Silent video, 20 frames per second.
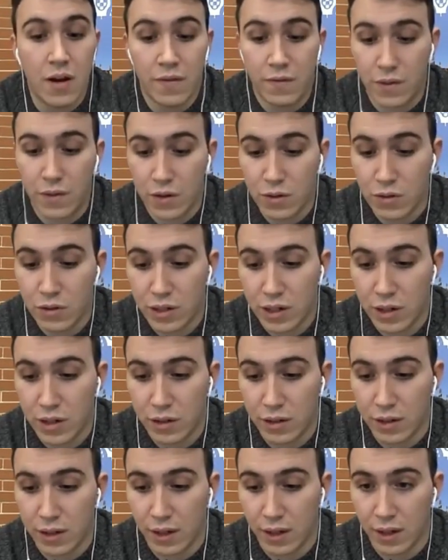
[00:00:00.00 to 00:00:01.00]
focusing
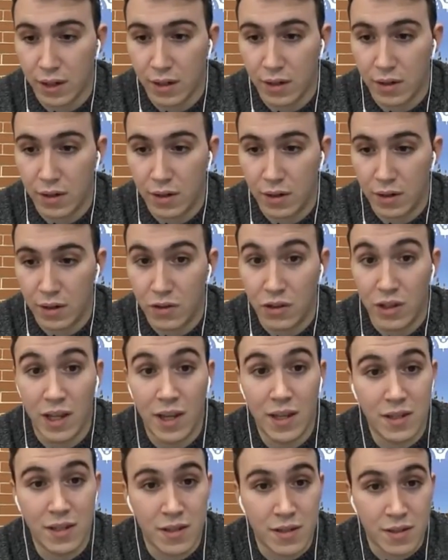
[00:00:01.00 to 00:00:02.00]
on the
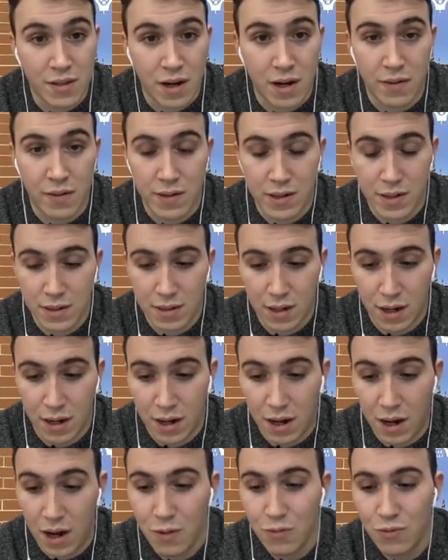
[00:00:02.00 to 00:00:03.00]
agent drivers. And
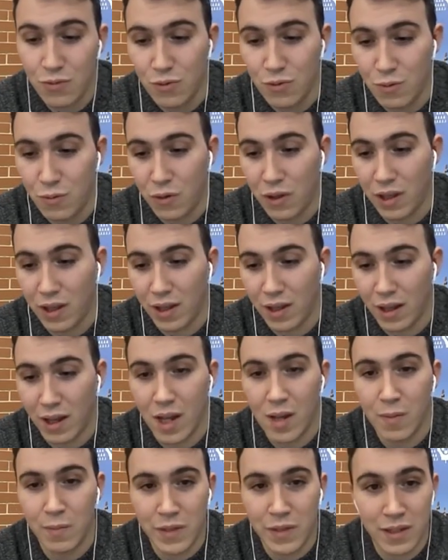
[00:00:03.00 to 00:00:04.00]
how do we
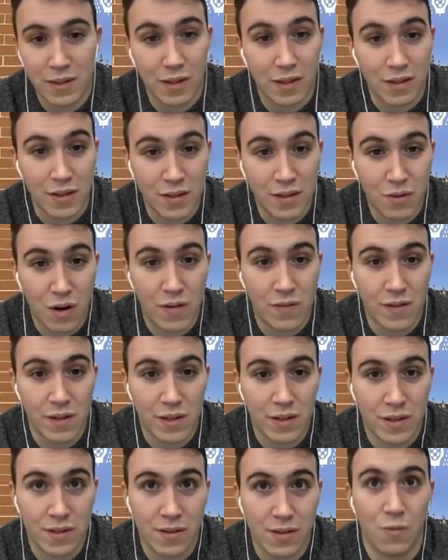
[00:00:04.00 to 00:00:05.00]
help these agent
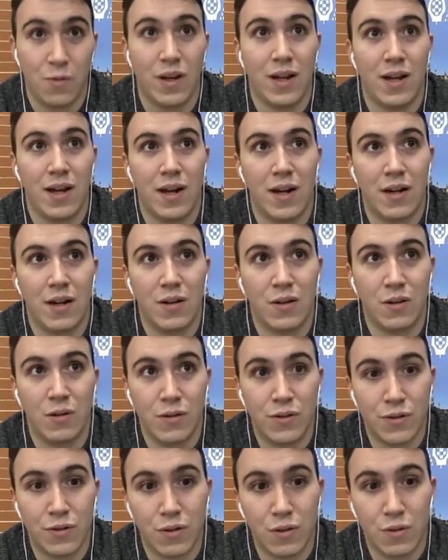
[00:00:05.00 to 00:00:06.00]
drivers? We are
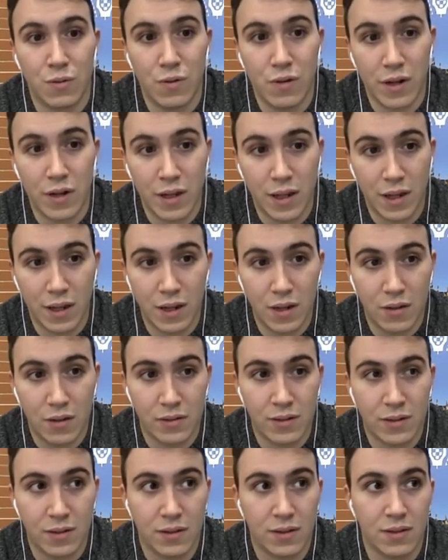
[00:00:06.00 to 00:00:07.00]
also working
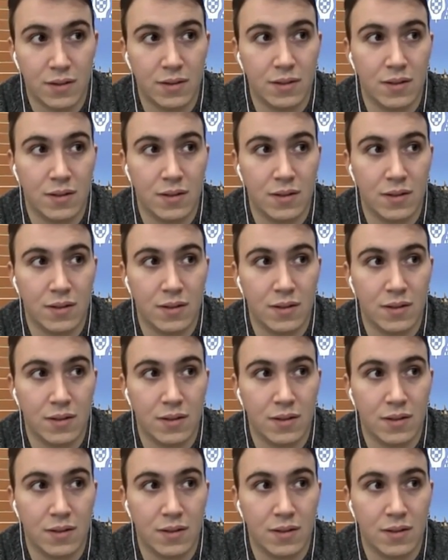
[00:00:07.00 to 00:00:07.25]
on